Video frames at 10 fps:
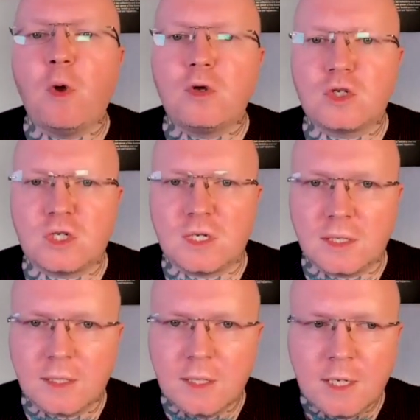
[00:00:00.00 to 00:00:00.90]
push
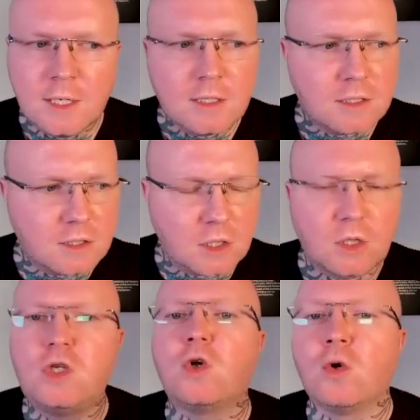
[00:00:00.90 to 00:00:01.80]
to
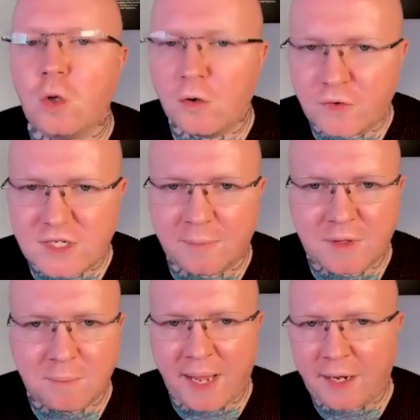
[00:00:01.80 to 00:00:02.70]
go and look for
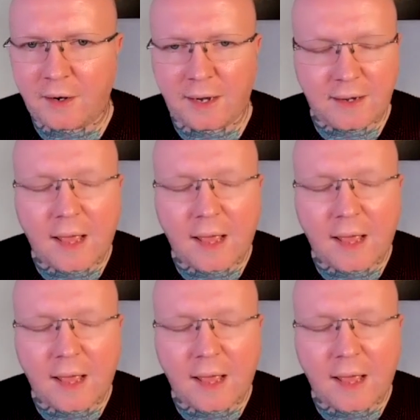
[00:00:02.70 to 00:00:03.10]
something bigger.